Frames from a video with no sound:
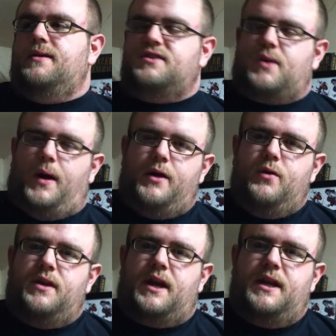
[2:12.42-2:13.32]
So I
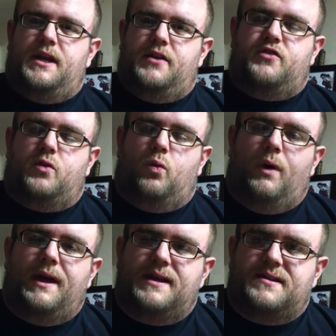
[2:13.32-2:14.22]
knew that I needed to
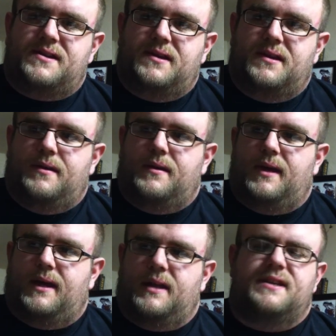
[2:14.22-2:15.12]
wait
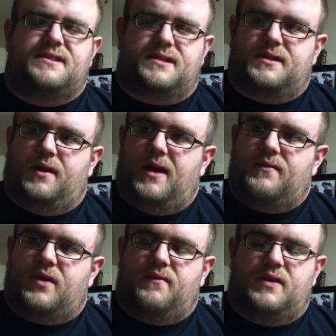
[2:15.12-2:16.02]
at least until
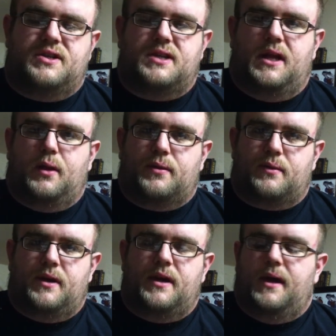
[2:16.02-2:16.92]
after I finished Halo
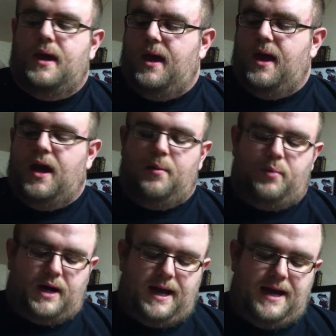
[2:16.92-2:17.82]
3.
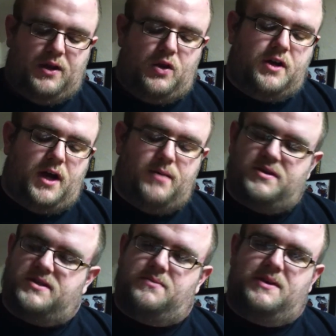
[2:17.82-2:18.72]
But I had to look up
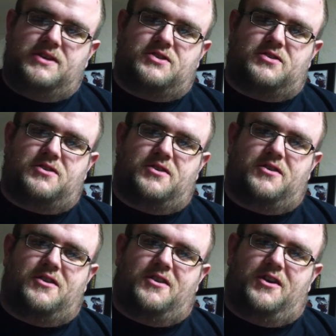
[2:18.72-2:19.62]
just to make
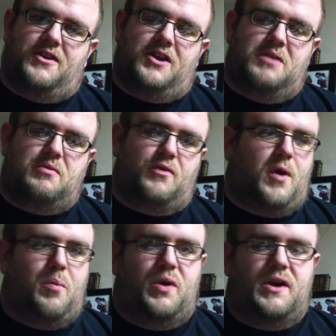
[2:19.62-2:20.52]
sure online
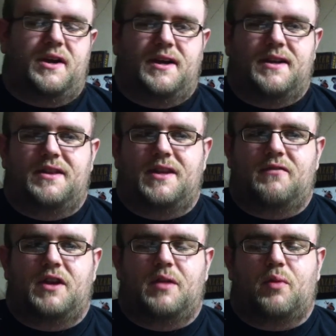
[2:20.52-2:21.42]
before I put it in the
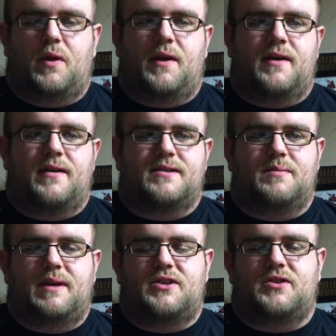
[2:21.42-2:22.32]
DVD player to
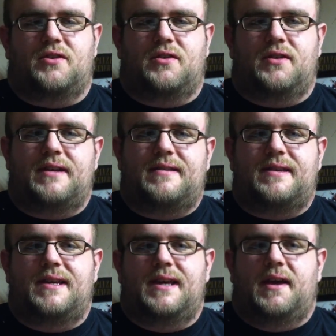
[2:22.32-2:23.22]
make sure that